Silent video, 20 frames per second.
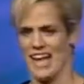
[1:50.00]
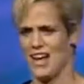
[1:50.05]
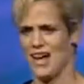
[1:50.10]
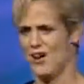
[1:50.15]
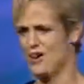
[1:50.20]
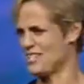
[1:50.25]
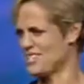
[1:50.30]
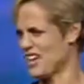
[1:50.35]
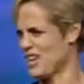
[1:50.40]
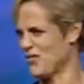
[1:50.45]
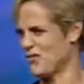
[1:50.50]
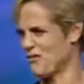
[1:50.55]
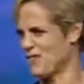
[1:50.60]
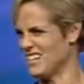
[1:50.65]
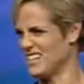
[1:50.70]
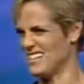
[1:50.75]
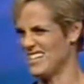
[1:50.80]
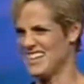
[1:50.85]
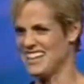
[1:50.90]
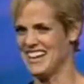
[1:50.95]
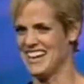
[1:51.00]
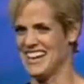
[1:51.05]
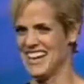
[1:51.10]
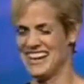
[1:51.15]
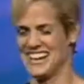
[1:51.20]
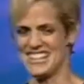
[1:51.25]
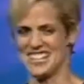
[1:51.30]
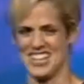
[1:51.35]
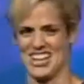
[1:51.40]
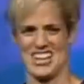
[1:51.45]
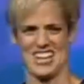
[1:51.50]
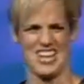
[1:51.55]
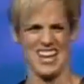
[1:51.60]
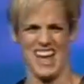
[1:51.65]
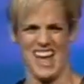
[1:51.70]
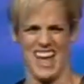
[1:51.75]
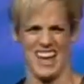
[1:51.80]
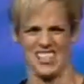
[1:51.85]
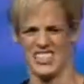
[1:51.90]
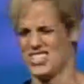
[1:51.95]
I was like, really? He's like,
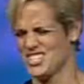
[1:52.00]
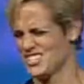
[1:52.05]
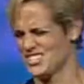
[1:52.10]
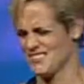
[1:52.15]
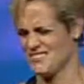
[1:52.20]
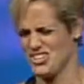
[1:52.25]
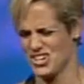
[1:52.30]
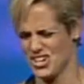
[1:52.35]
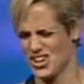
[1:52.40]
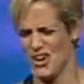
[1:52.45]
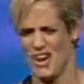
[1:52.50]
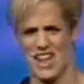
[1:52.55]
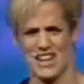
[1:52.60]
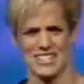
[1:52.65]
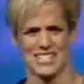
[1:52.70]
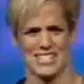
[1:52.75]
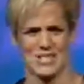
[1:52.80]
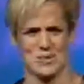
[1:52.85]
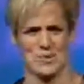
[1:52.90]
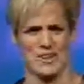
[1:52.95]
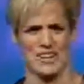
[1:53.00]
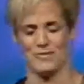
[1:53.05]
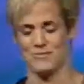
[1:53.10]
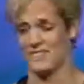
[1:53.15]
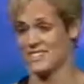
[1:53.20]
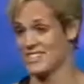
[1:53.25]
yeah, just go ahead and swim.